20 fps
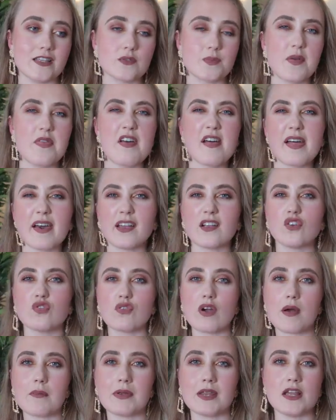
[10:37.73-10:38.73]
It's when they're like
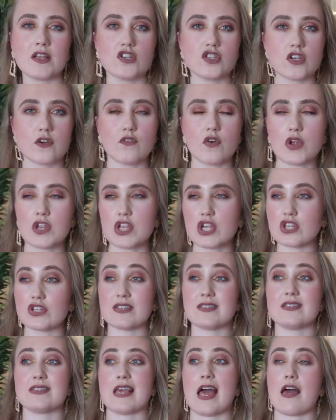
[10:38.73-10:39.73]
grabbing each other and you're
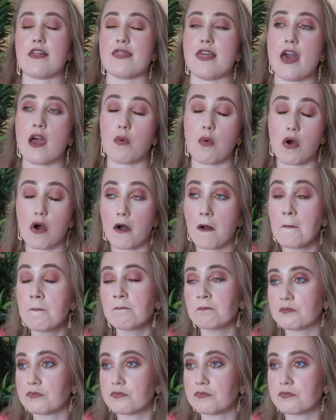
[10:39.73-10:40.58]
just sat there, or